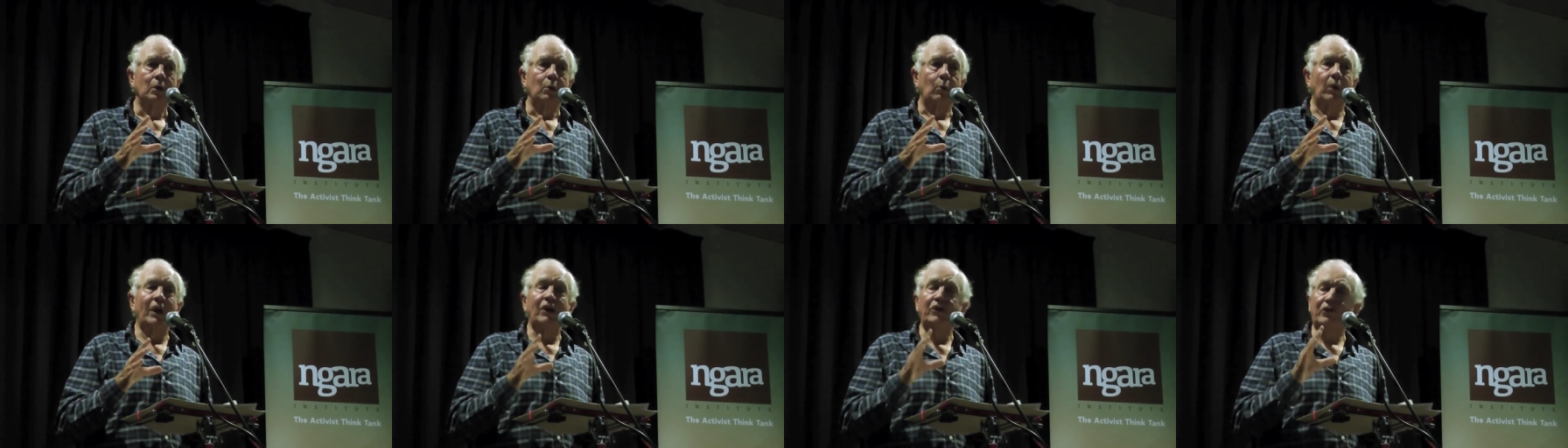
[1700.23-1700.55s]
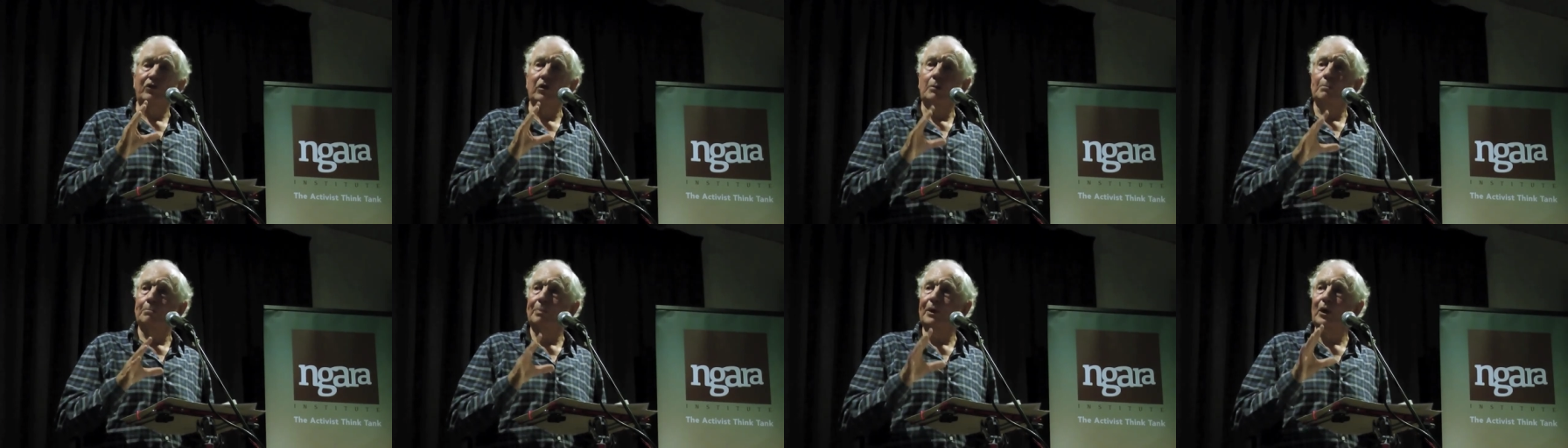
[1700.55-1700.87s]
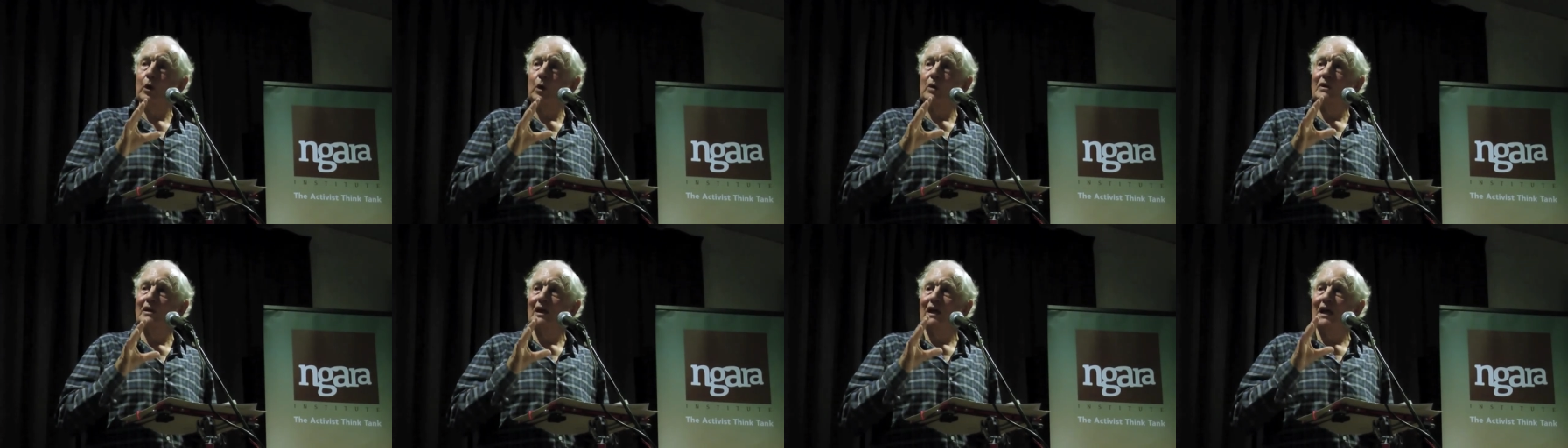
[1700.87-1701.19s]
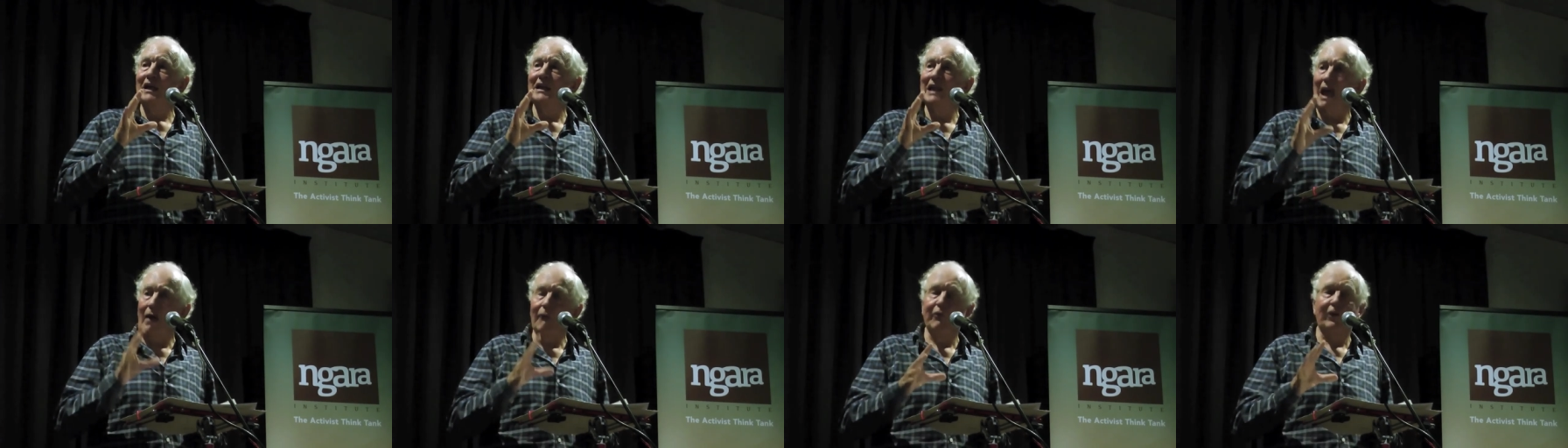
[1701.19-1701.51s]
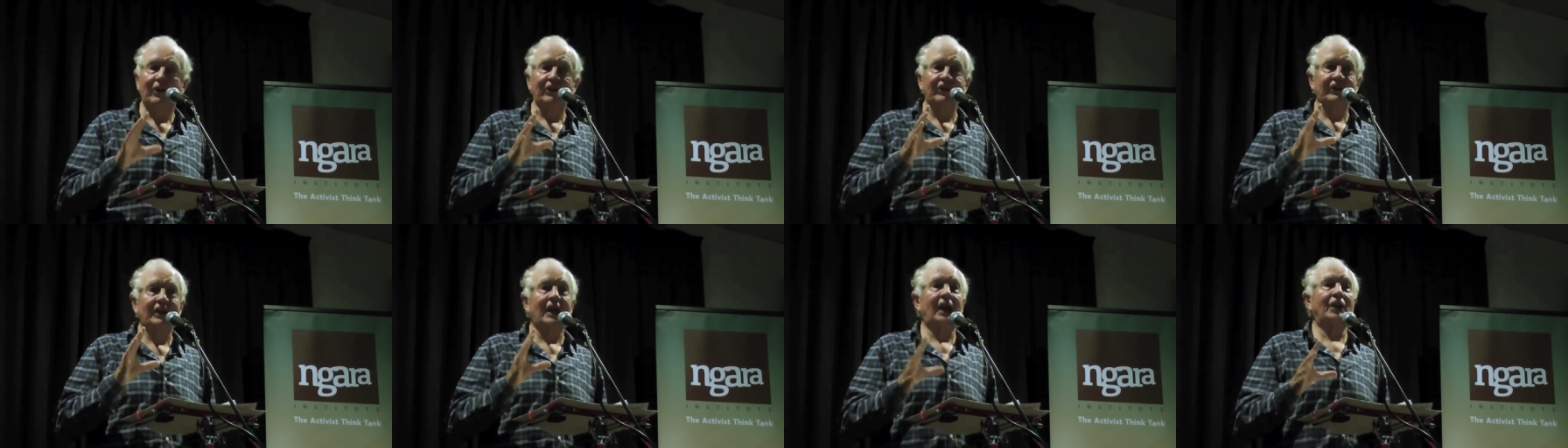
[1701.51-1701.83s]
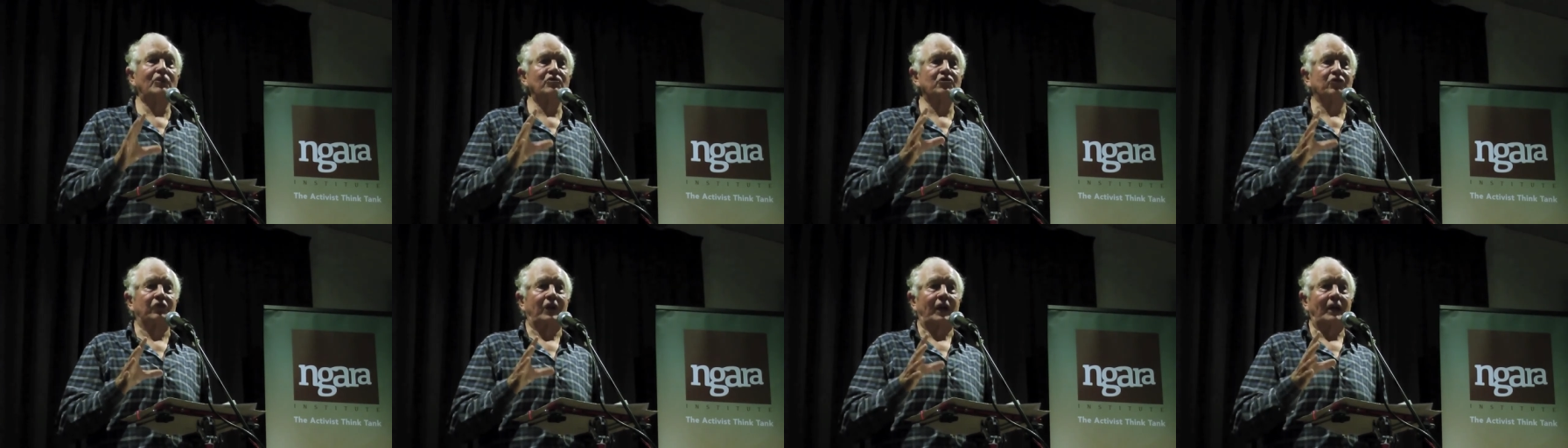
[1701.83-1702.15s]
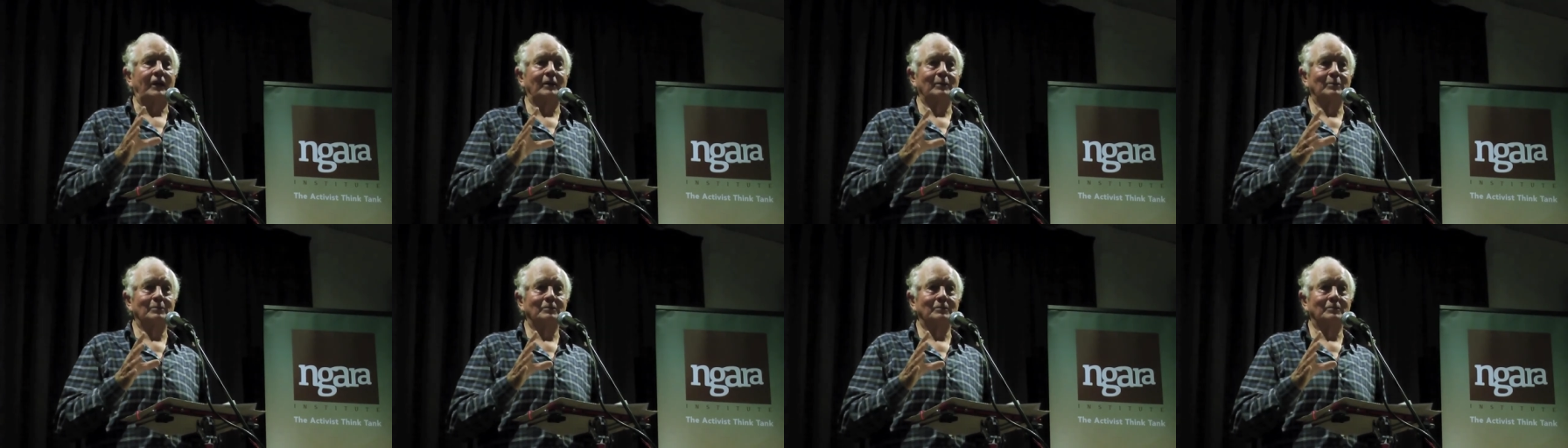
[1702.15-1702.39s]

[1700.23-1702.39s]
we should build a lover's country.